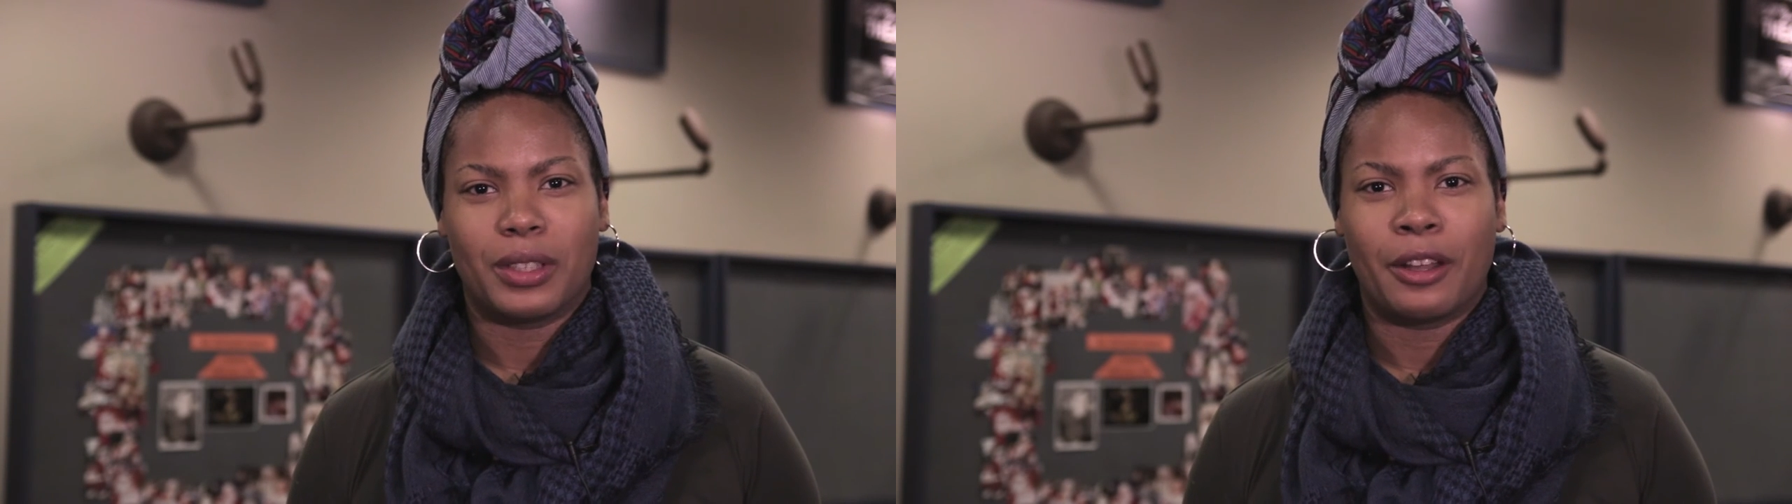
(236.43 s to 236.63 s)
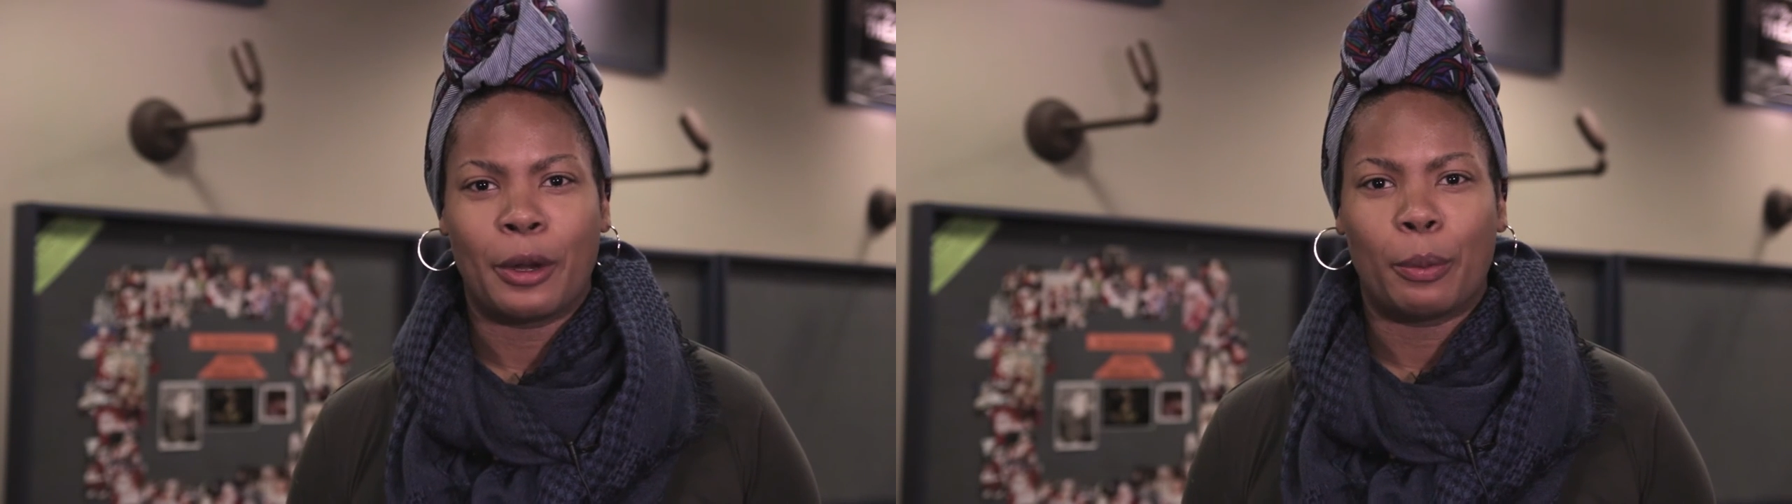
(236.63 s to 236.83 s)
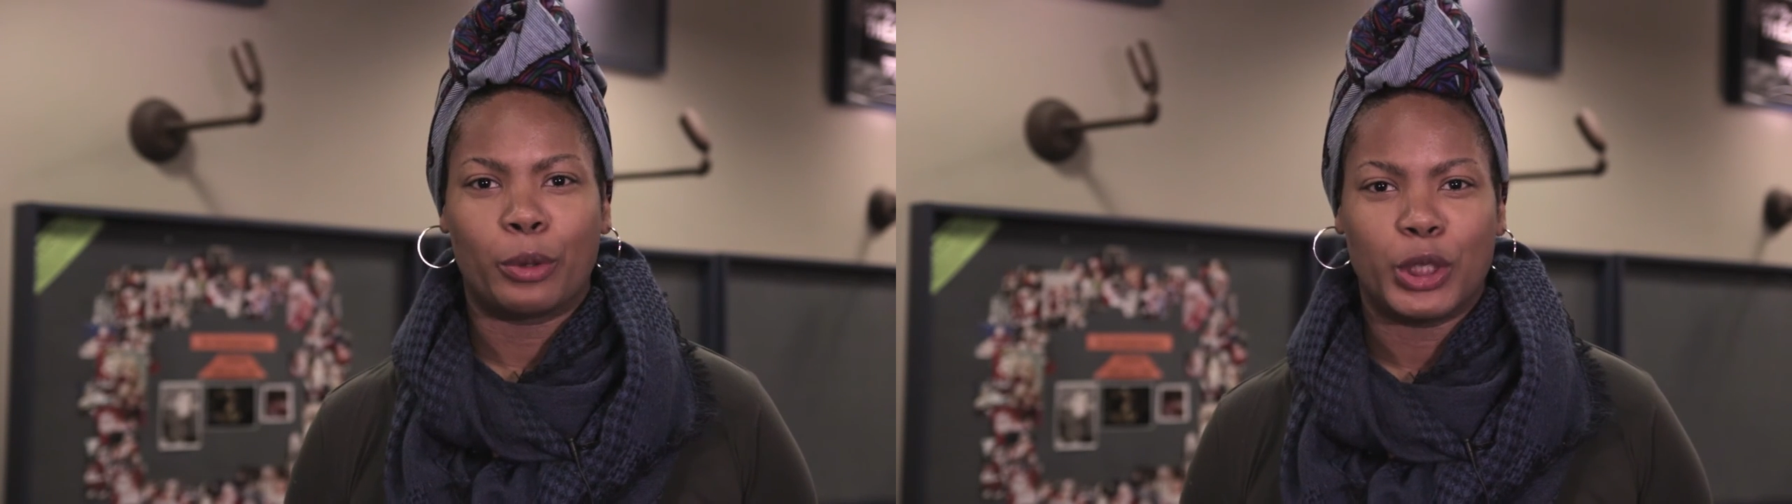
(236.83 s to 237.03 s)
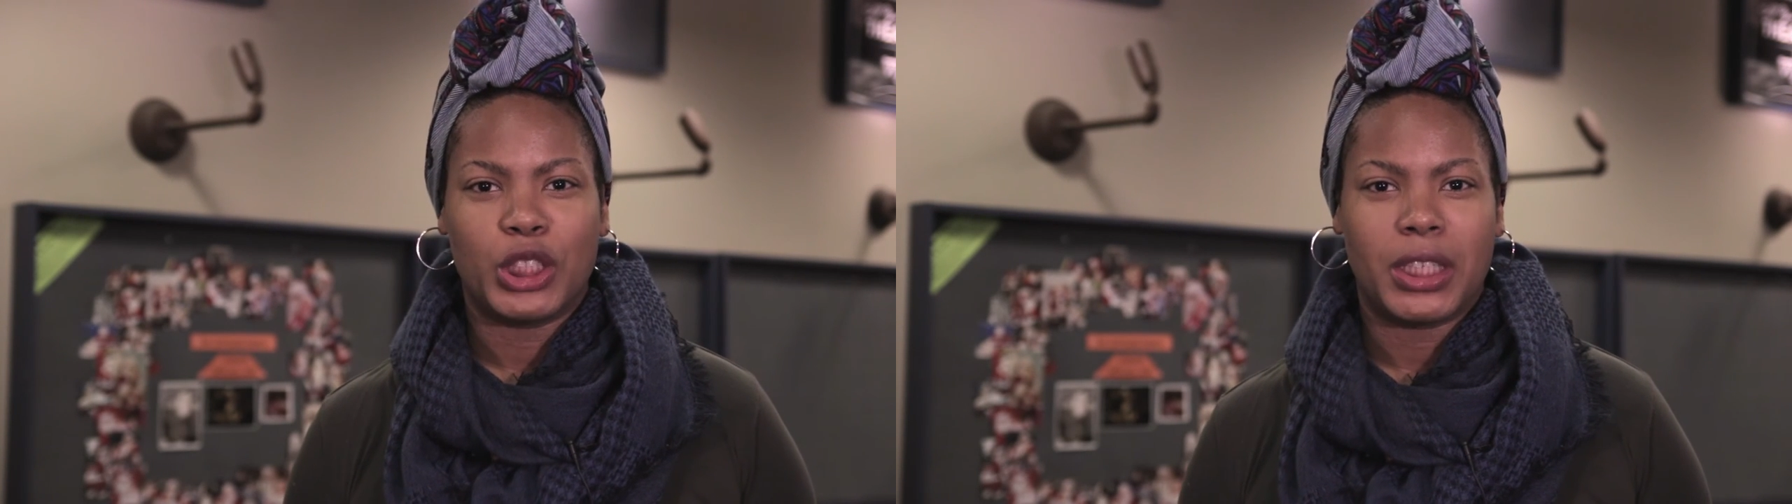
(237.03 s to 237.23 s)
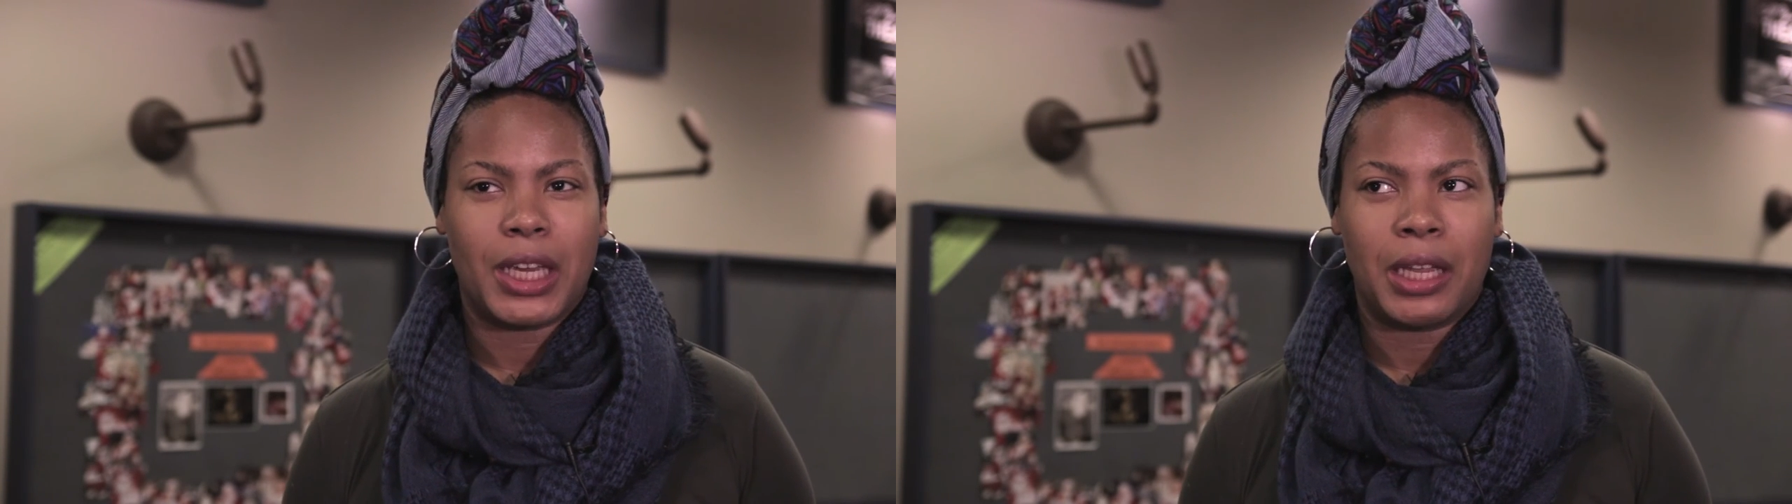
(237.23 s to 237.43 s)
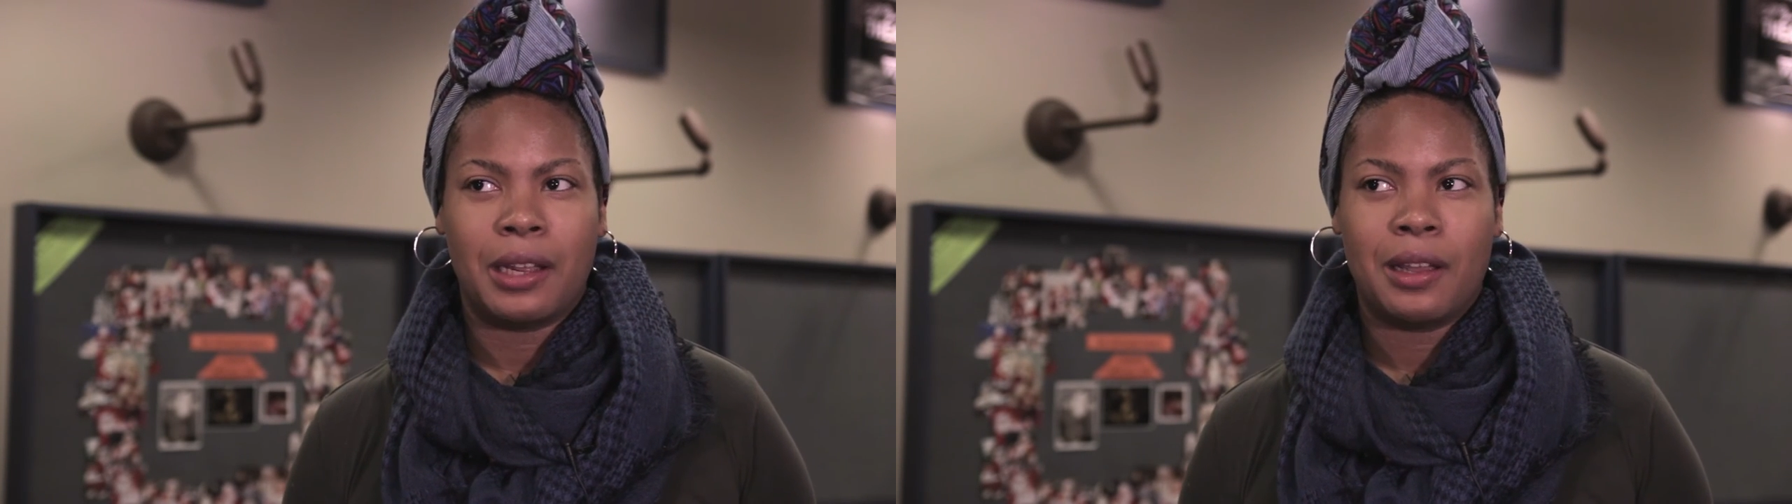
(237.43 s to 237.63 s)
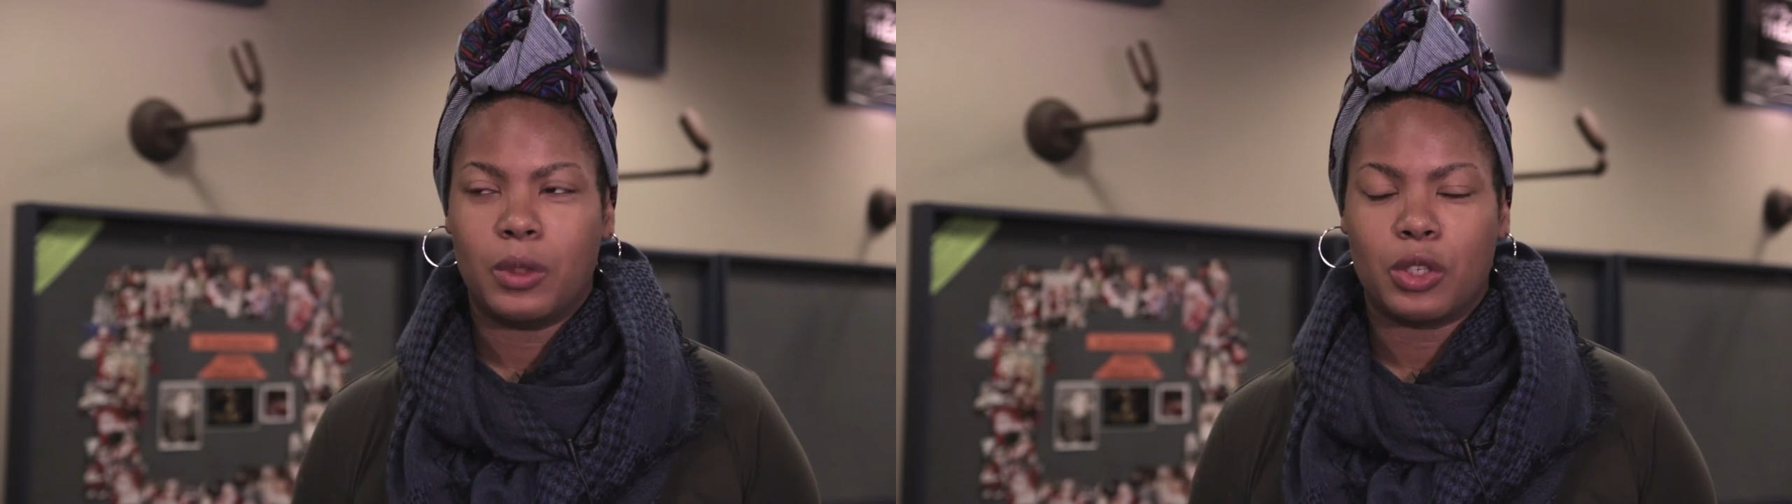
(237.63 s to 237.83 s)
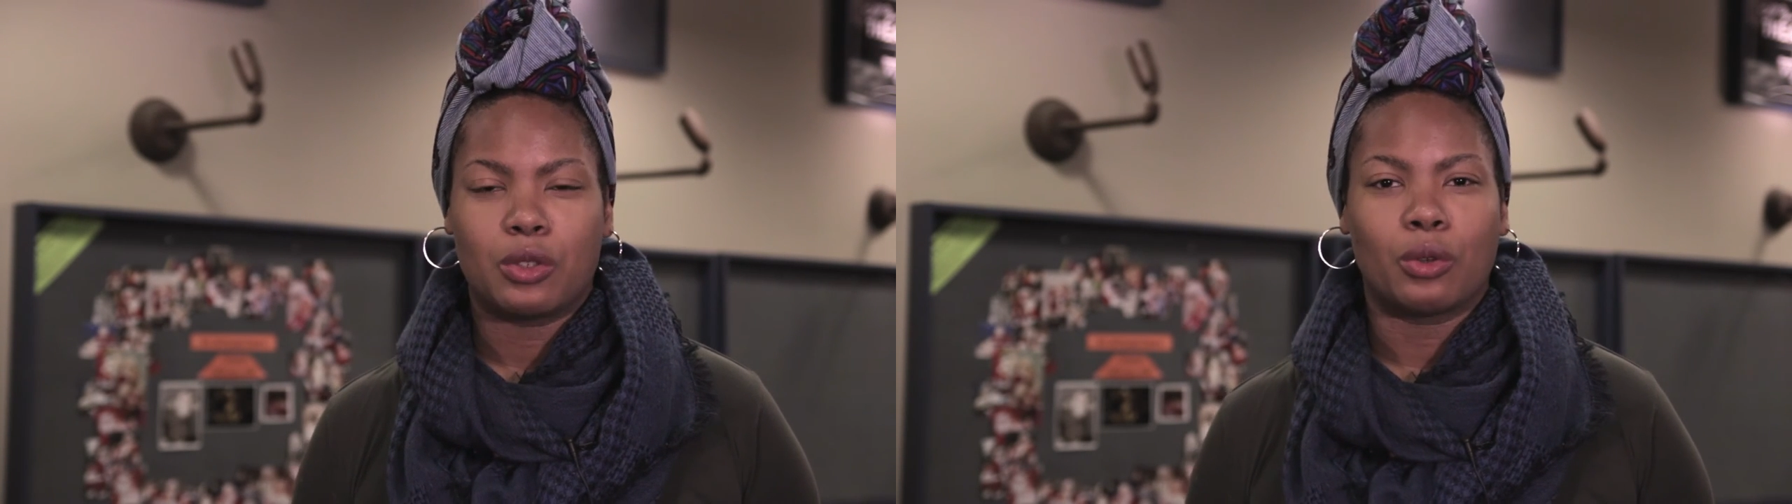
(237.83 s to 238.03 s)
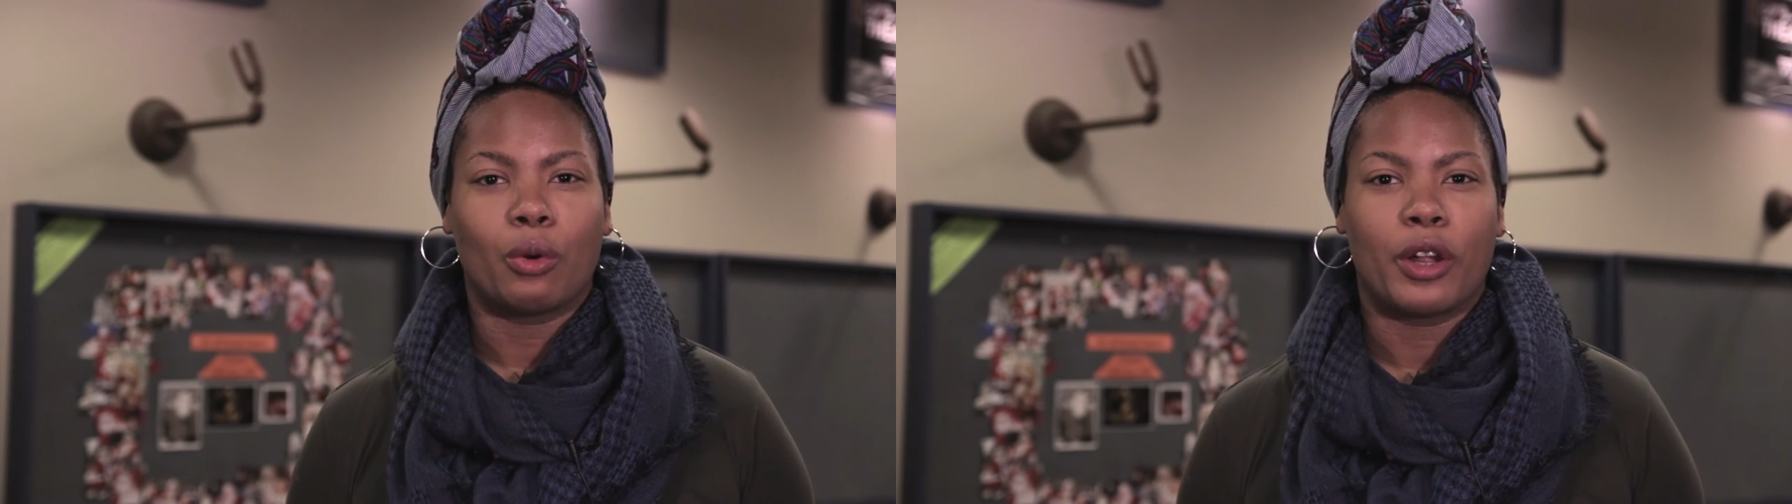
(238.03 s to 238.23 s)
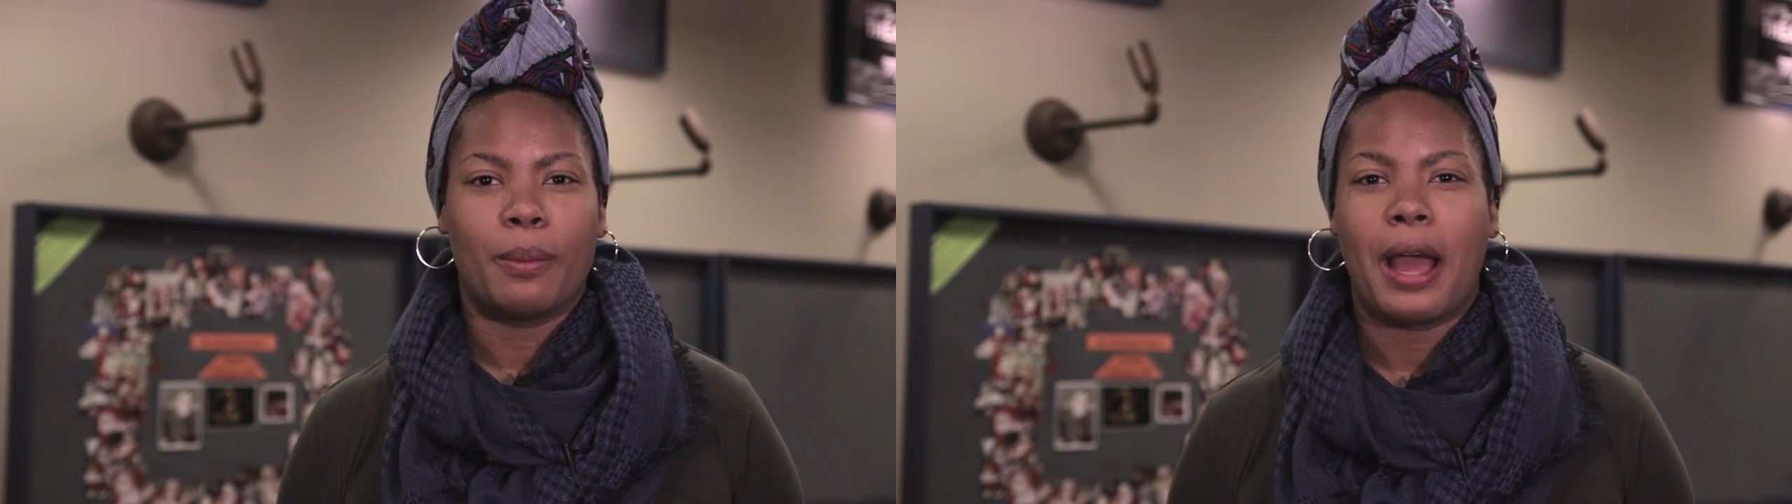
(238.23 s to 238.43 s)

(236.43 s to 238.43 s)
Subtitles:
really gonna appreciate the story